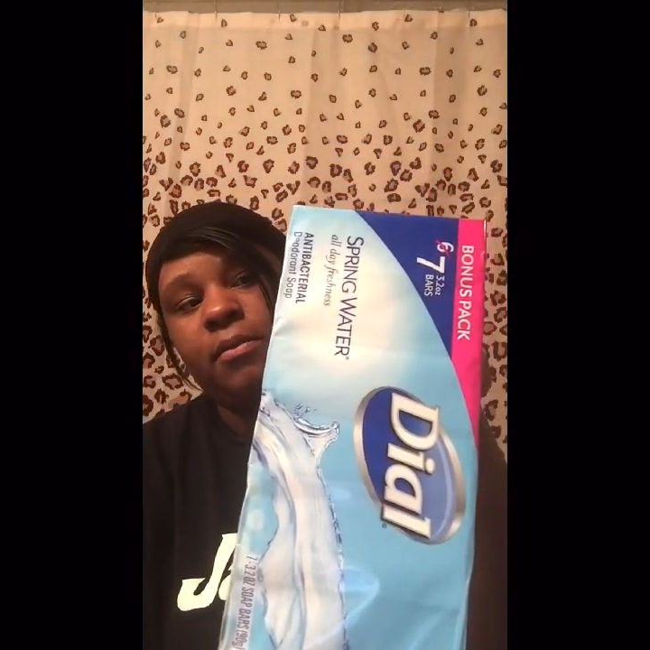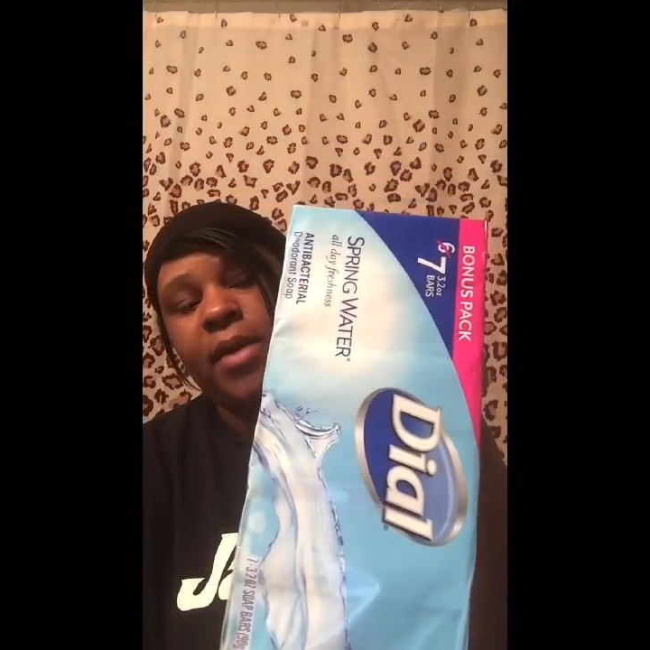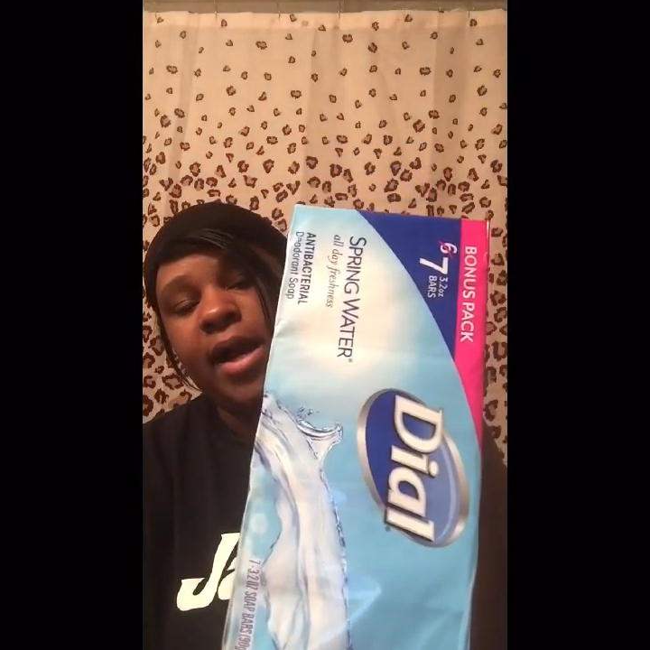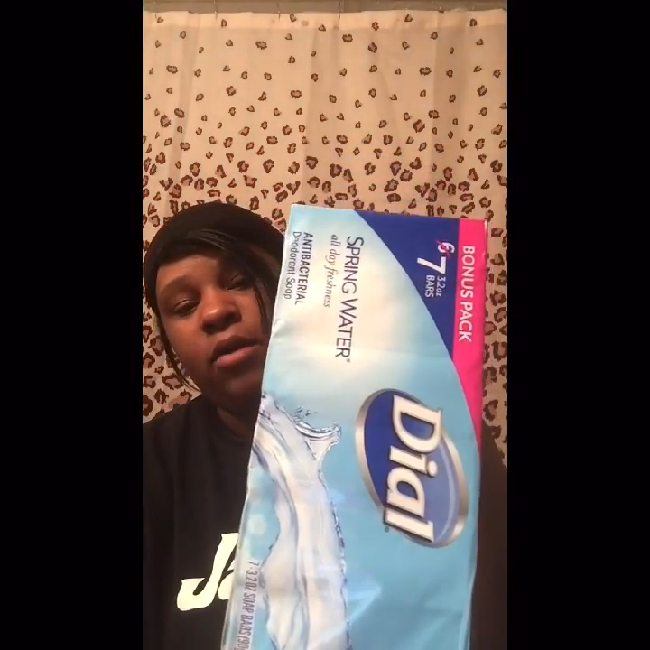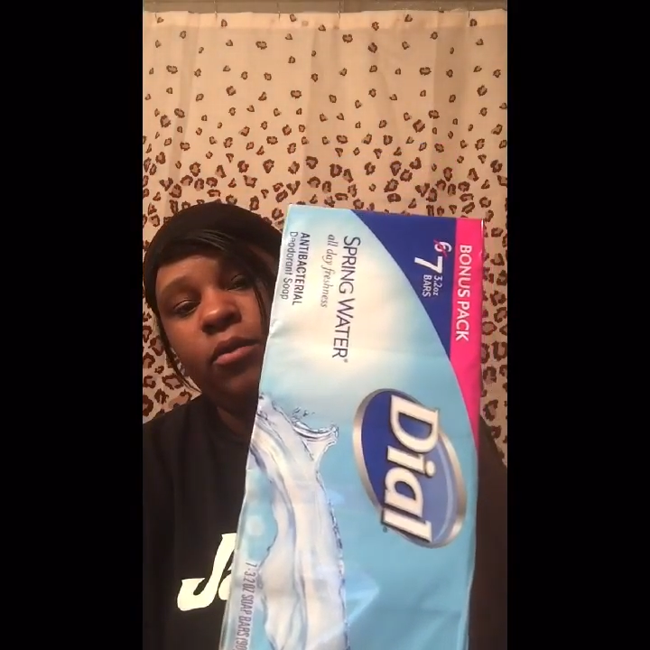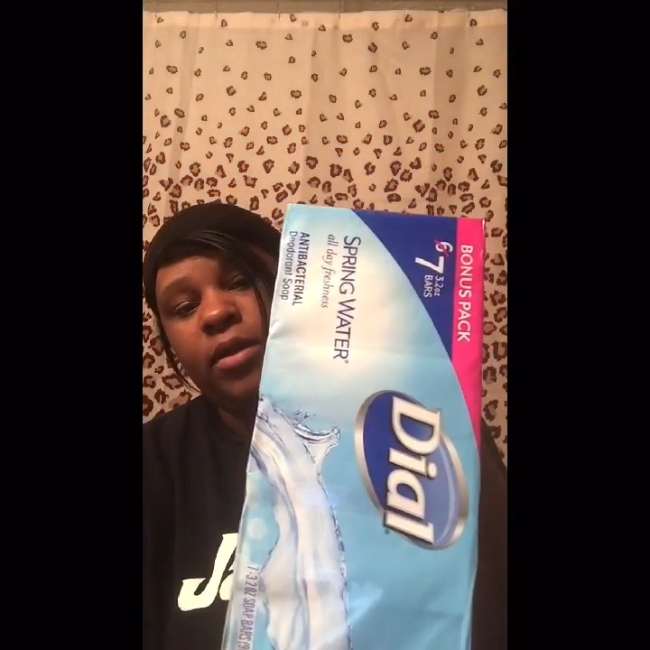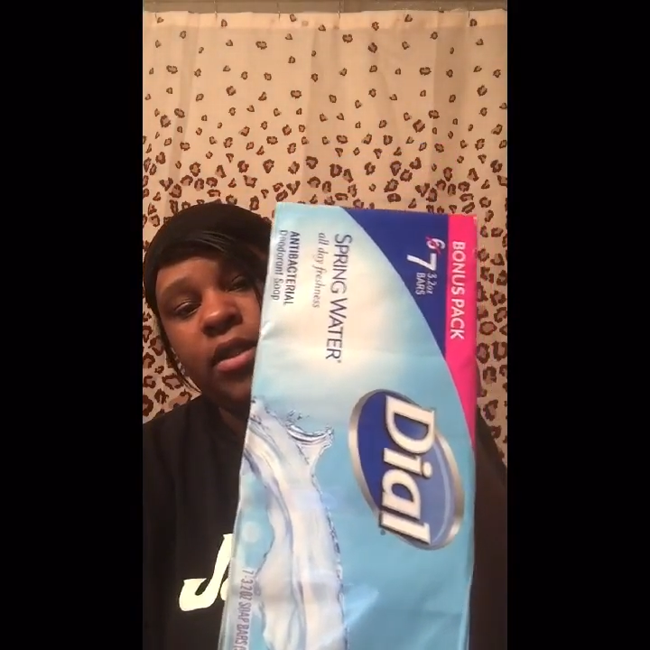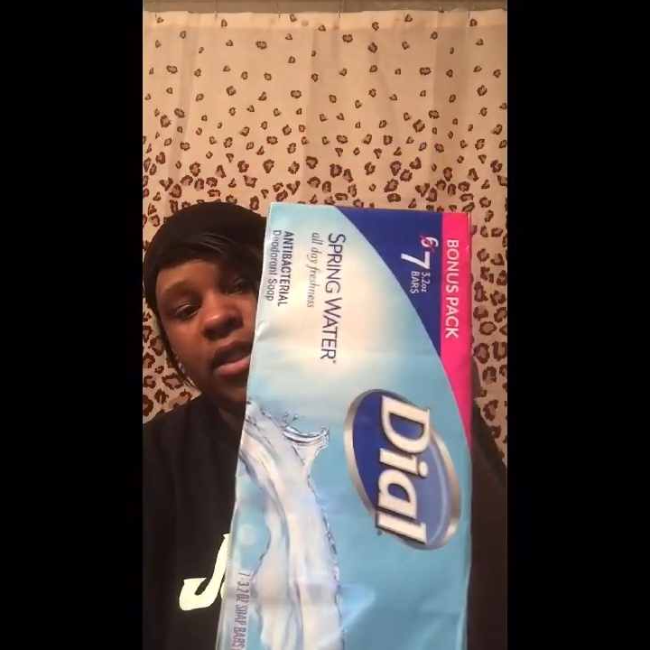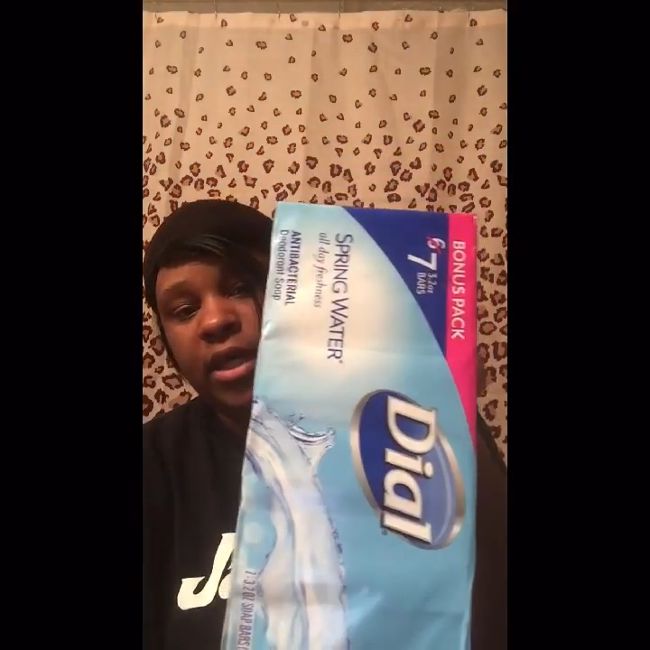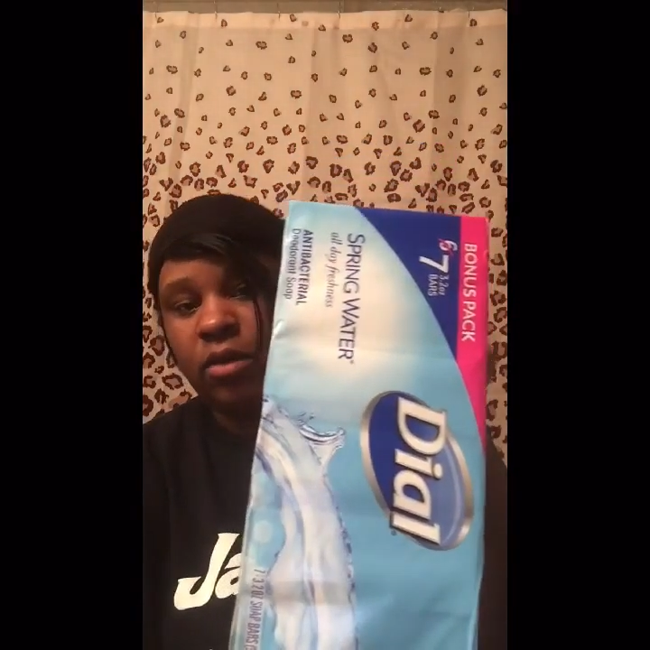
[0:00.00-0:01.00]
buy
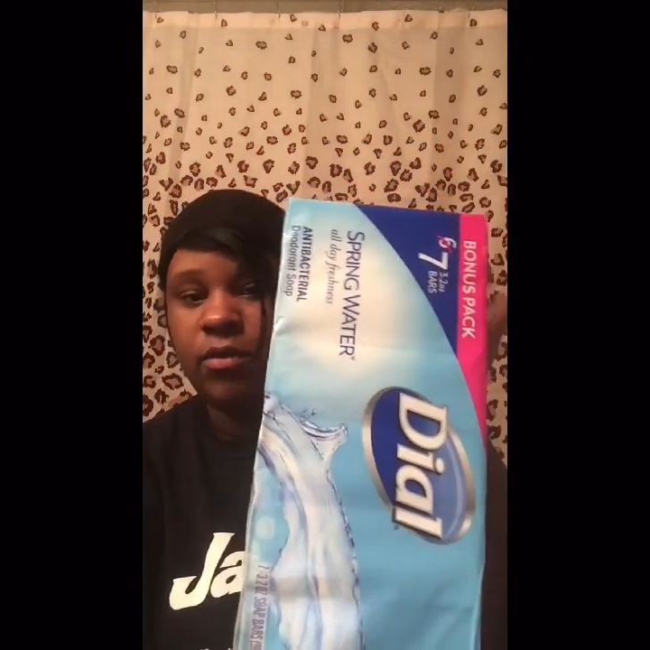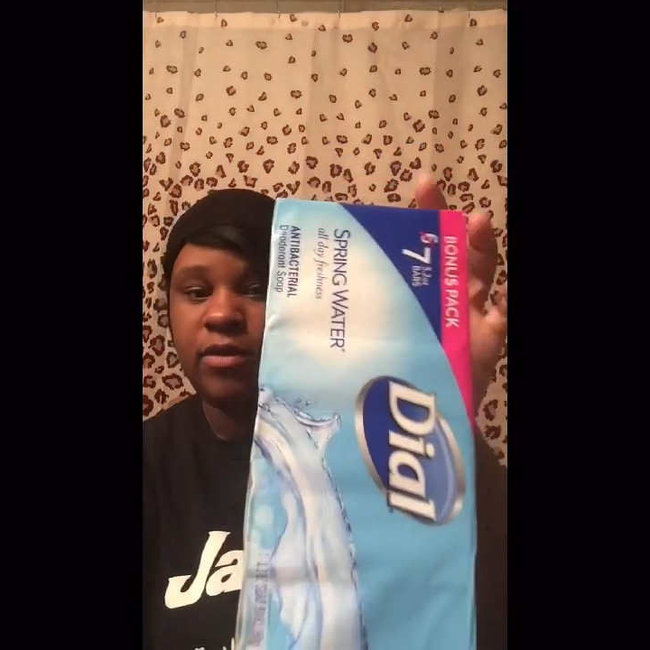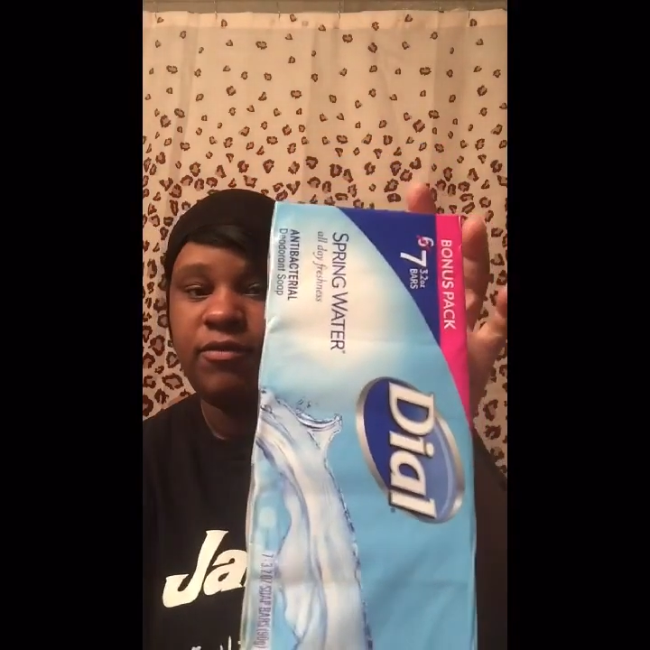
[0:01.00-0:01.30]
one get one